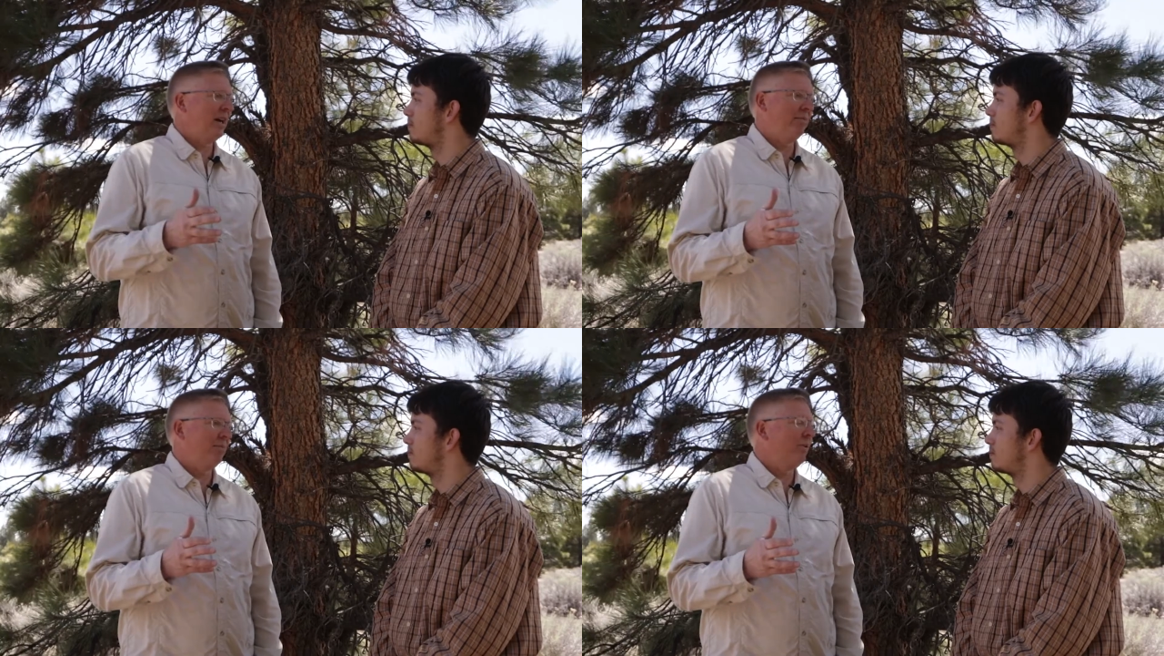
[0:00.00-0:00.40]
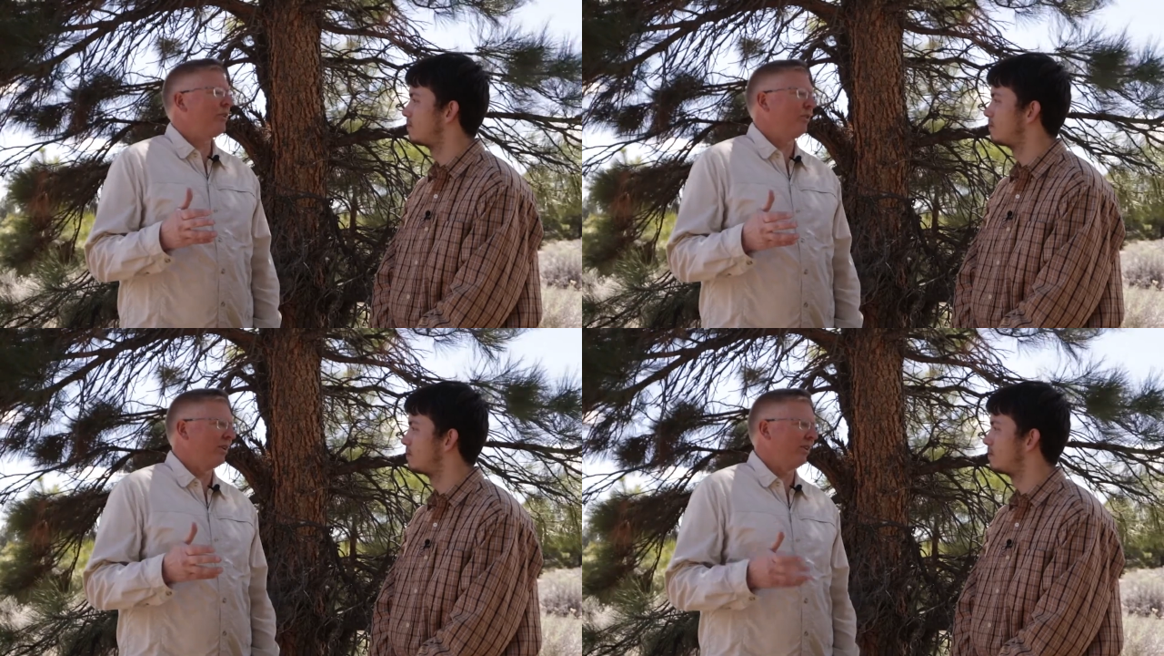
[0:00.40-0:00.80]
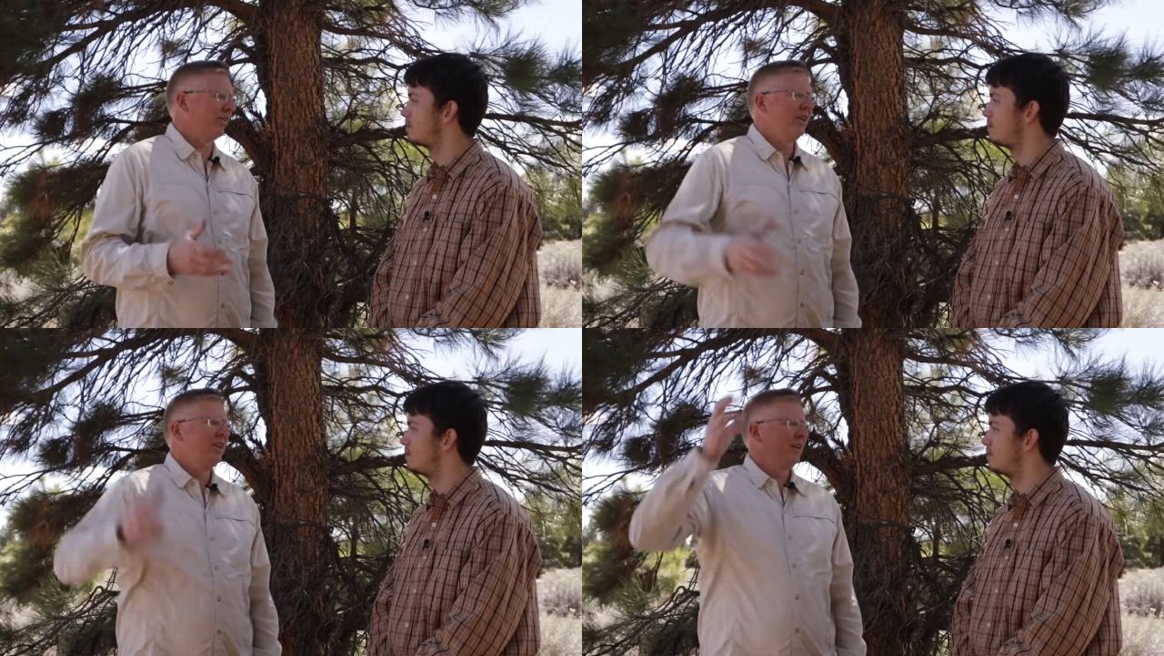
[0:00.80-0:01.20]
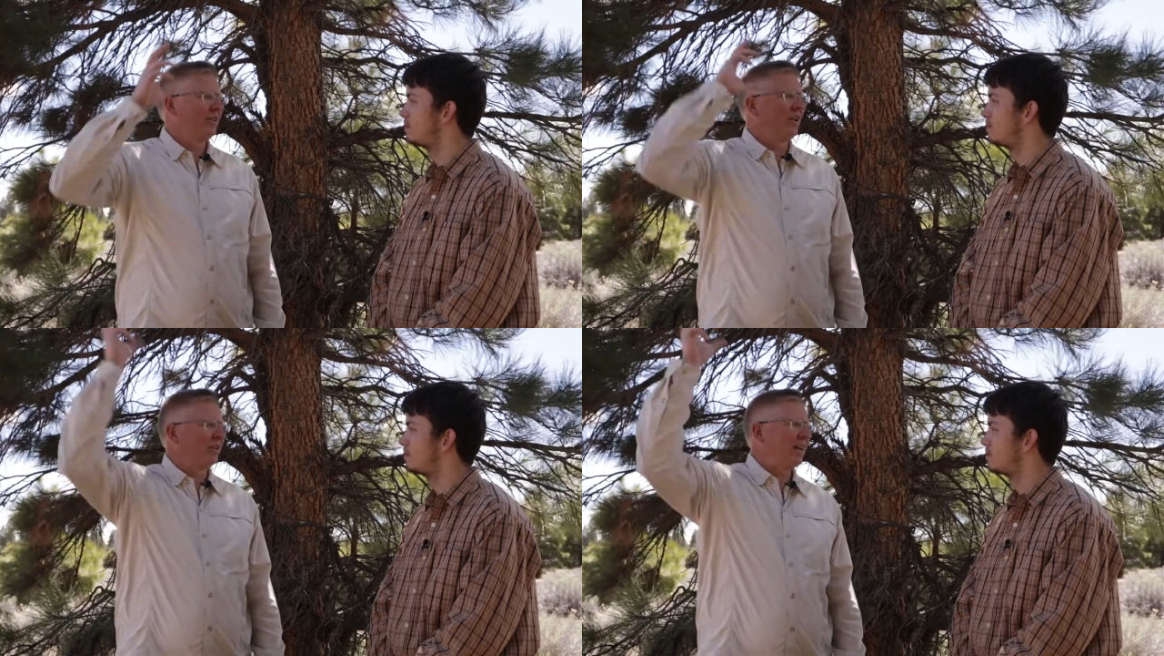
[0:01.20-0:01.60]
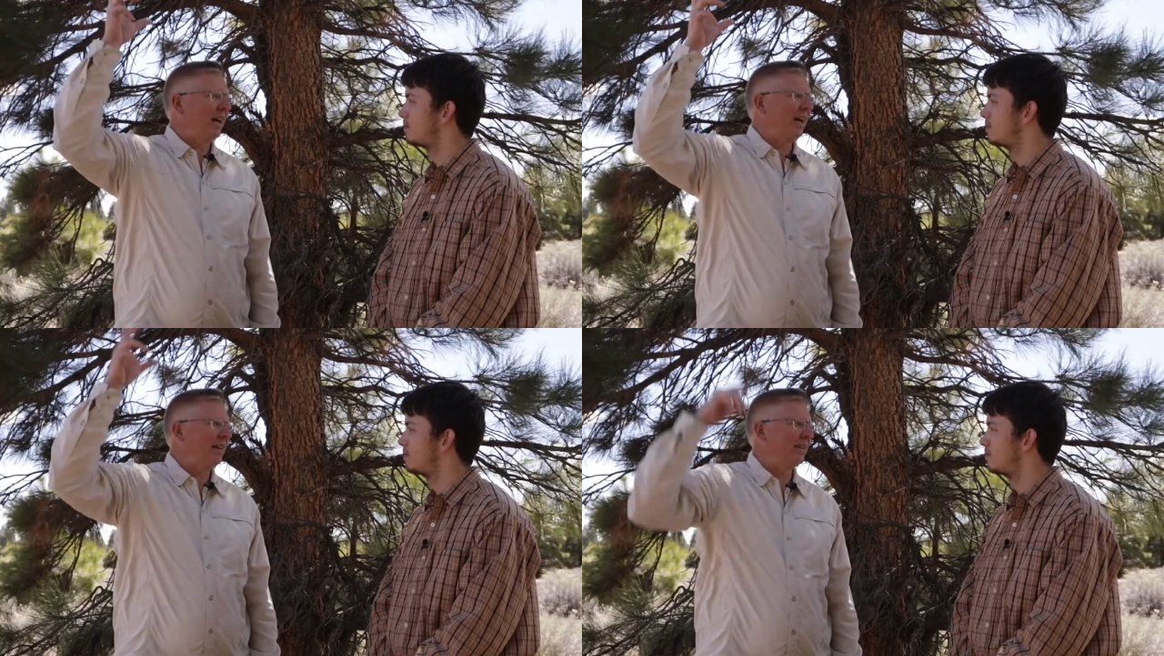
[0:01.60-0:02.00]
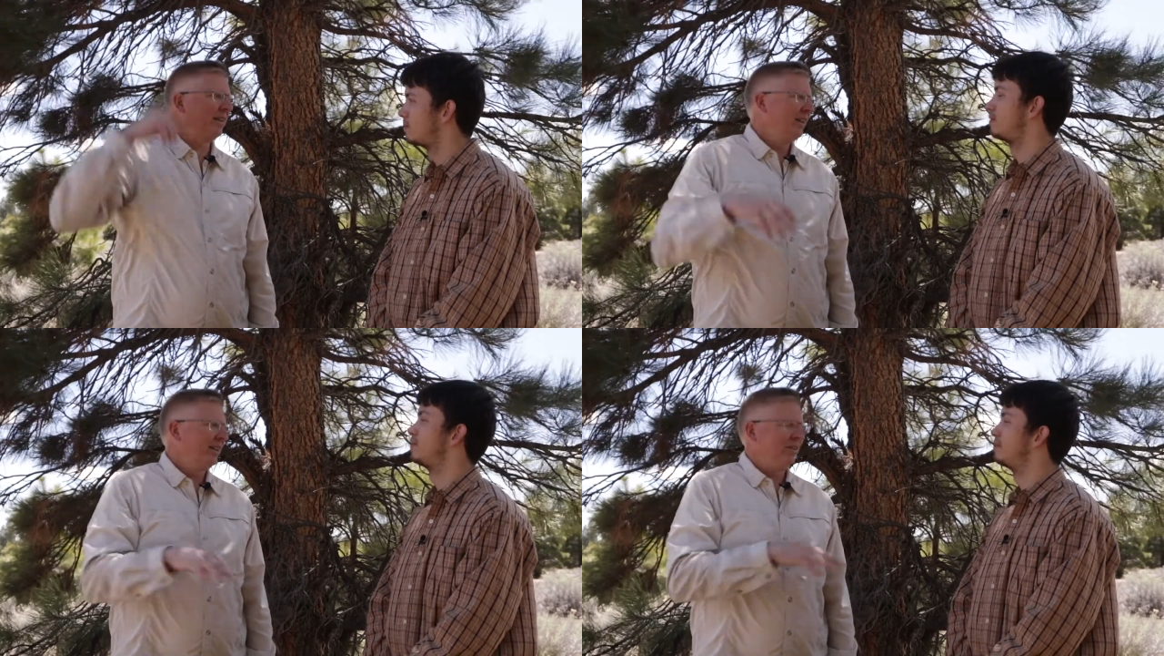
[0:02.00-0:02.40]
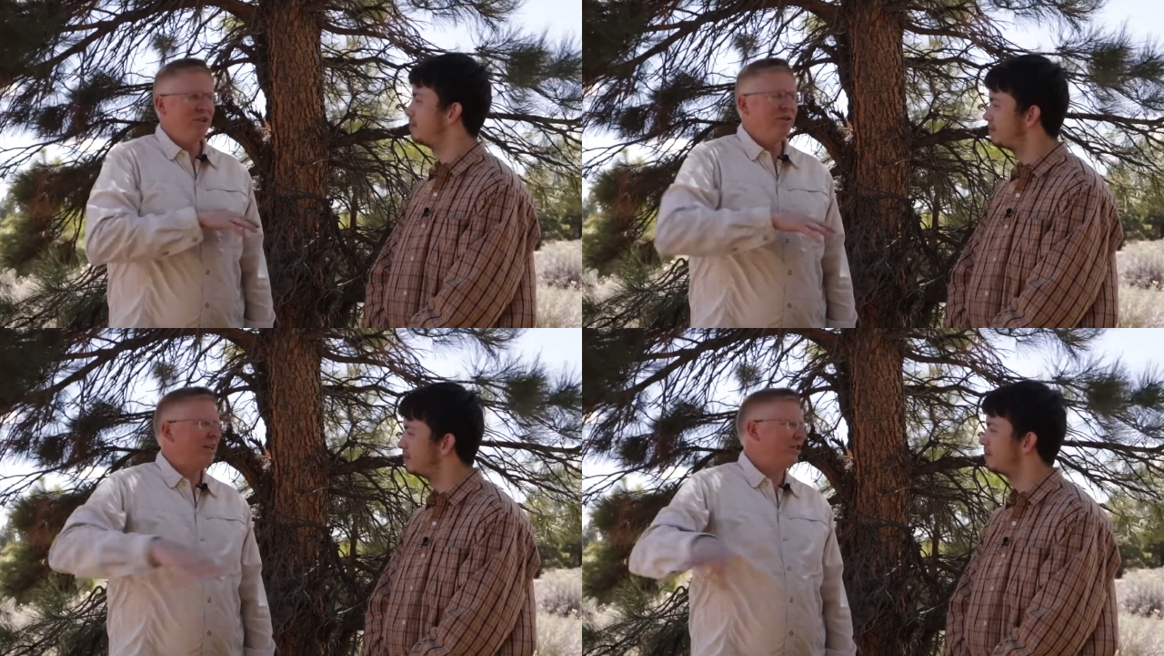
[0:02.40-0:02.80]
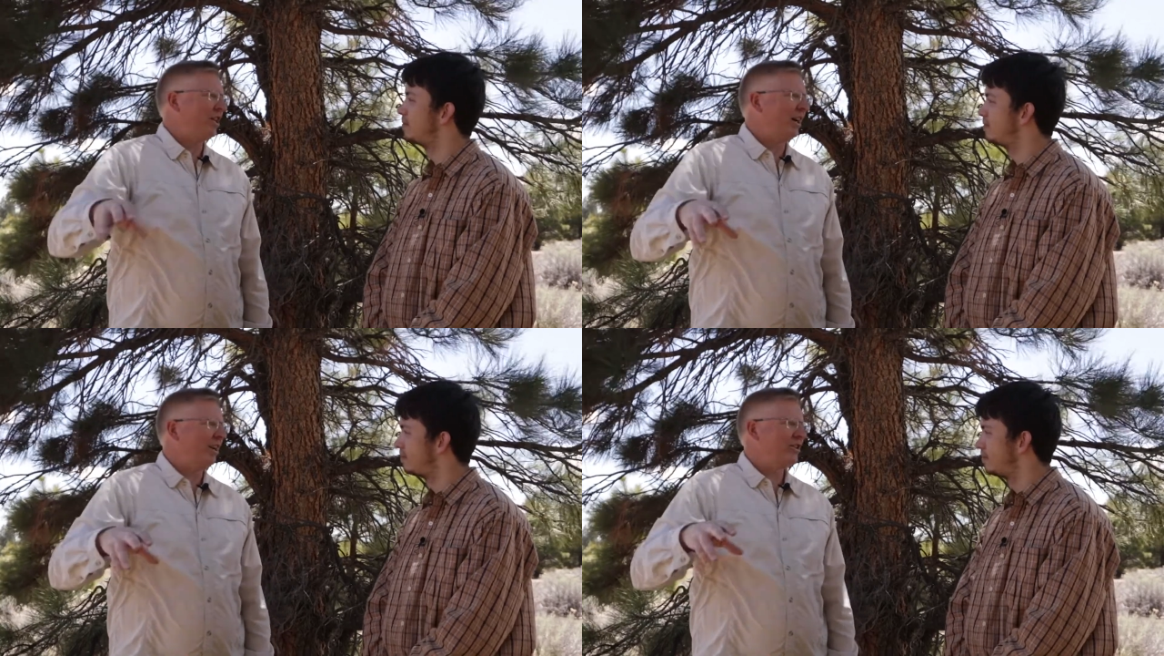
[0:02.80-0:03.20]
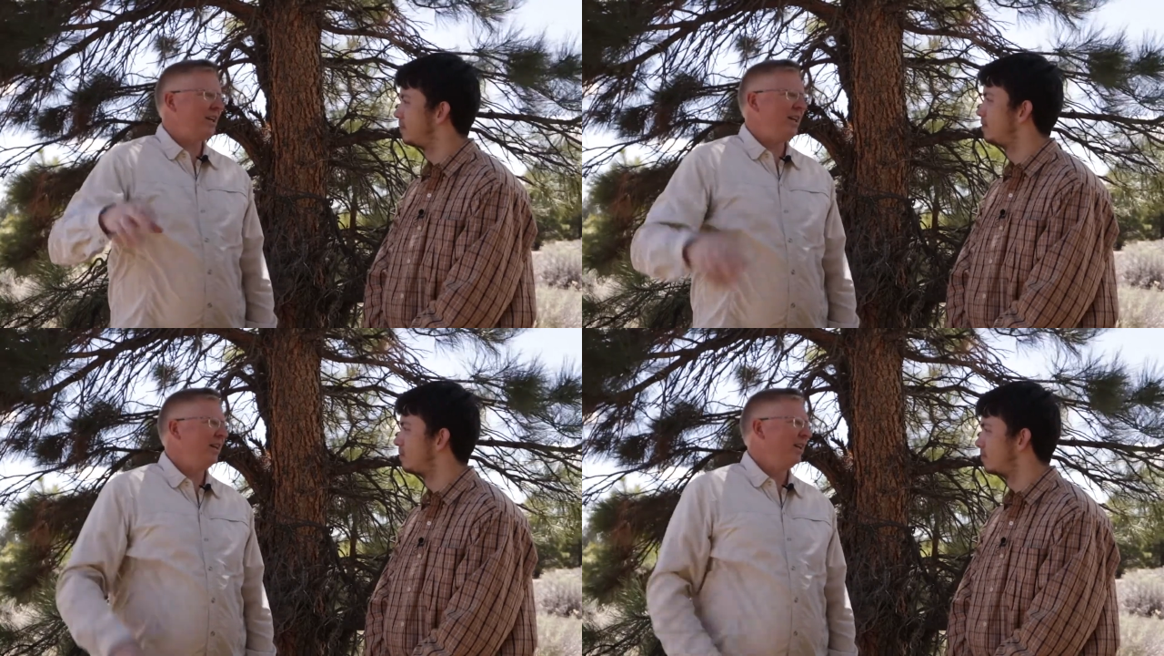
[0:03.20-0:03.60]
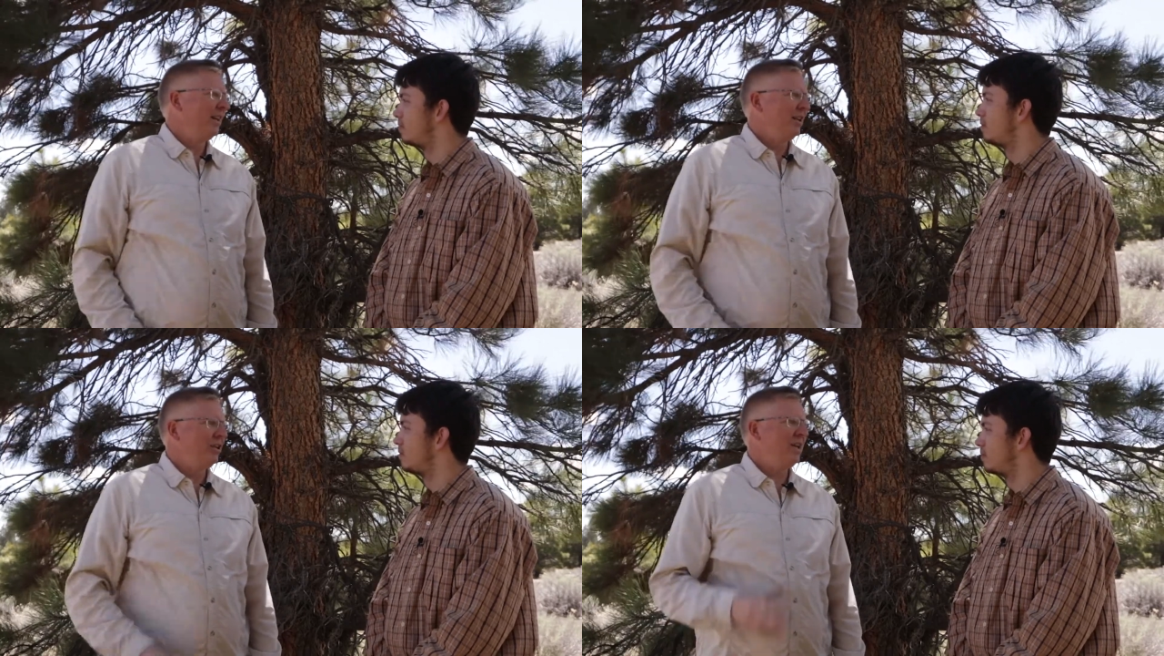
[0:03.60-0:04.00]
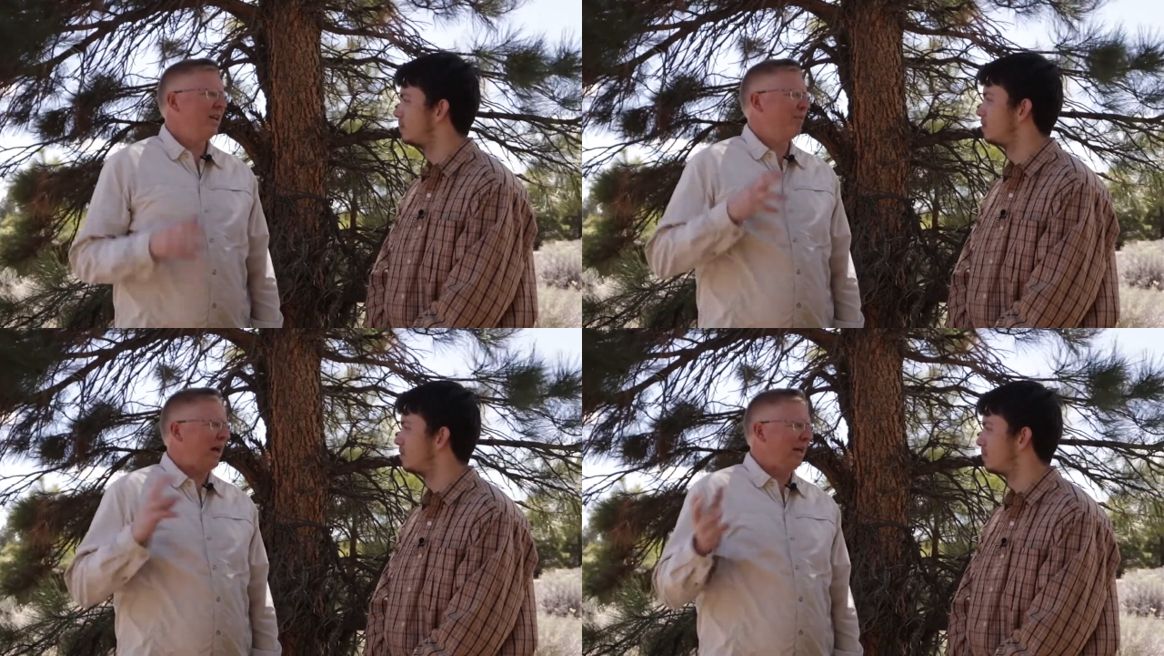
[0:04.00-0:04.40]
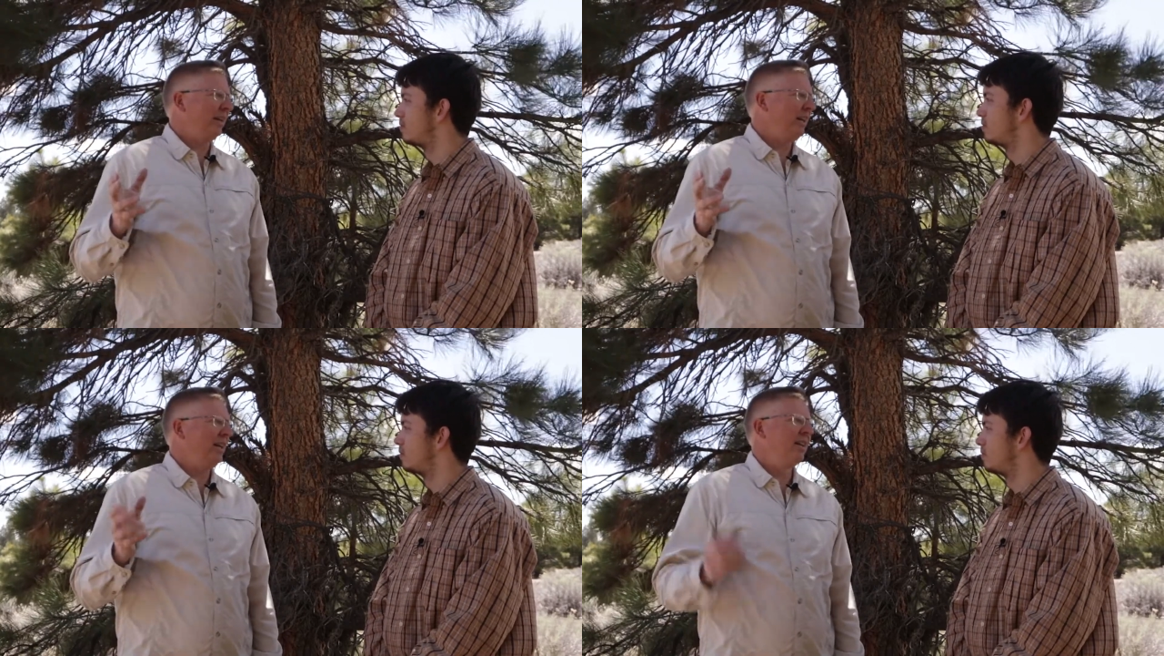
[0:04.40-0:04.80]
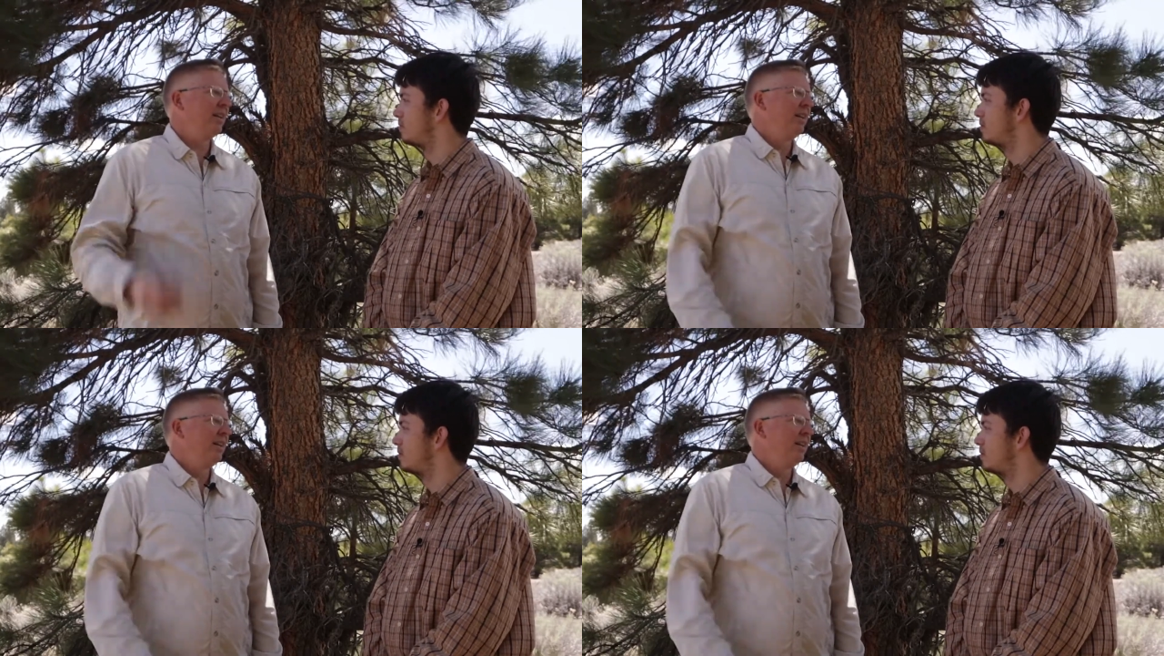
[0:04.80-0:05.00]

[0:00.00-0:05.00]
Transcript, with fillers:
Speaker 1: resources, dark skies, unique geology, unique botany,